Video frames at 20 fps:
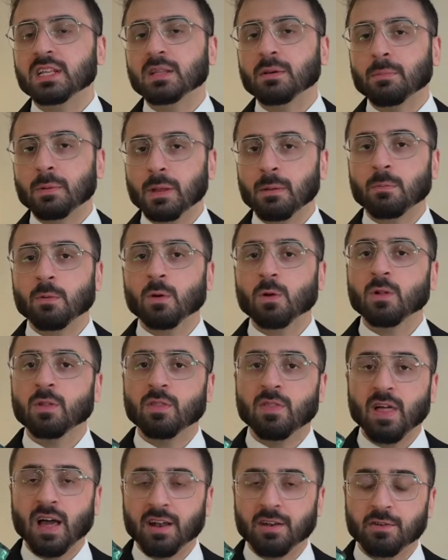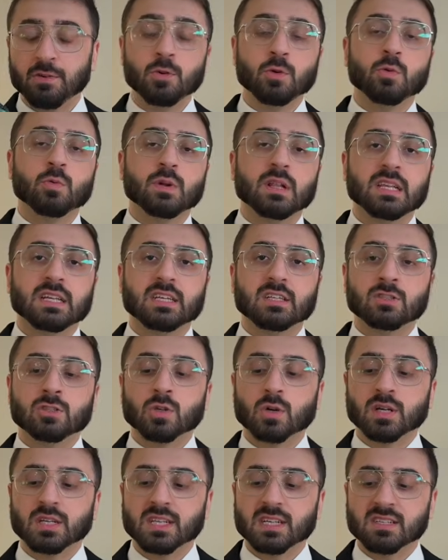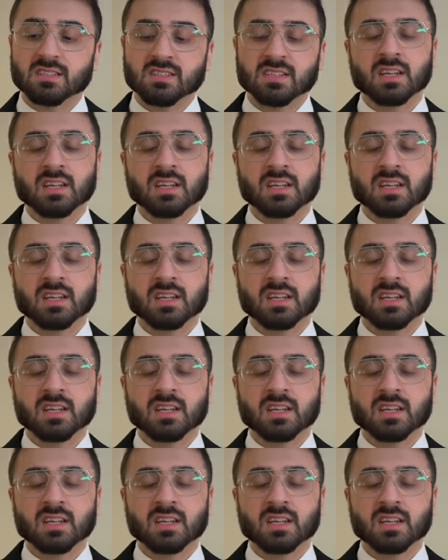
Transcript: the people that do really enjoy this.